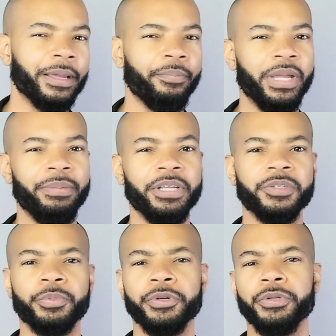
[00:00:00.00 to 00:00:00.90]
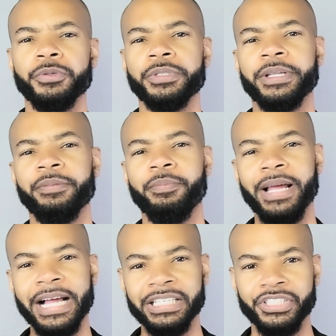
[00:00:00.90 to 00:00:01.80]
that maybe it's produced in
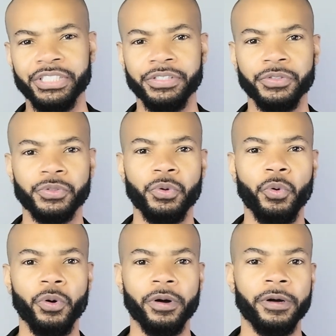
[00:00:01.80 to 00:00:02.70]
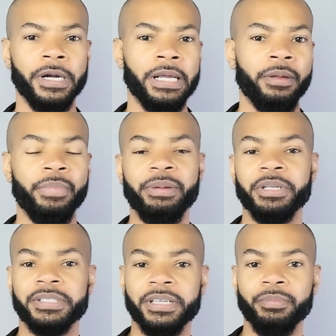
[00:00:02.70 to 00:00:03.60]
batches or maybe
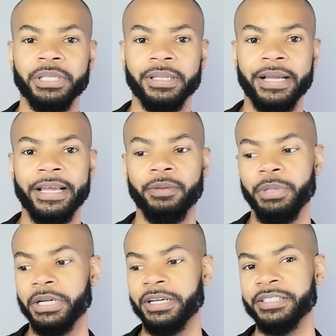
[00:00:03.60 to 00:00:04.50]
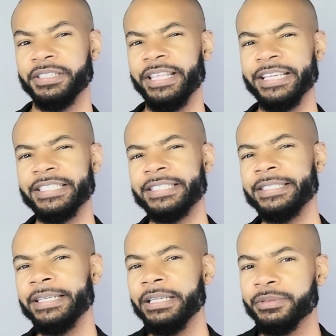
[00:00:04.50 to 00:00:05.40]
assembly line because it
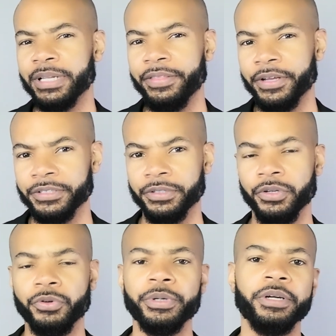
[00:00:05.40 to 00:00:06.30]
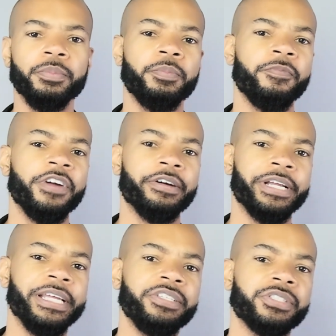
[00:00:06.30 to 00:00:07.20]
seems like there's a degree of
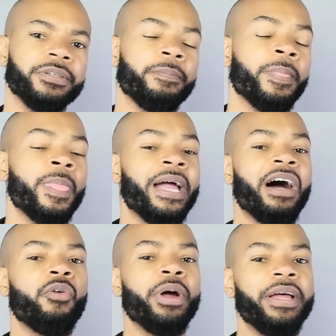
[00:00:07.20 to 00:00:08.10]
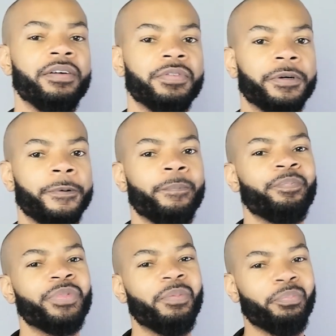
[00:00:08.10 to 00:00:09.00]
variation. However,
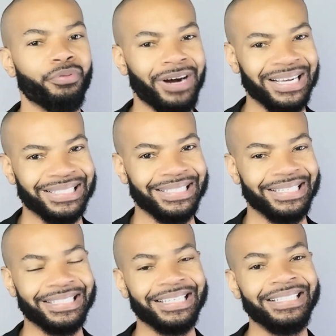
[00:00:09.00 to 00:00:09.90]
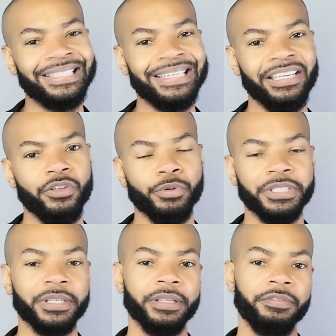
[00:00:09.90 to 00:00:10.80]
the process
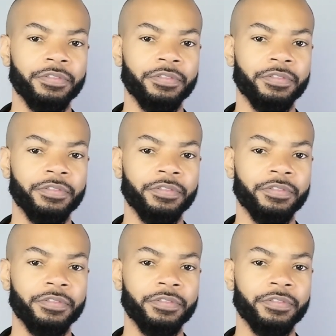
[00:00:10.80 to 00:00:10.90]
continuously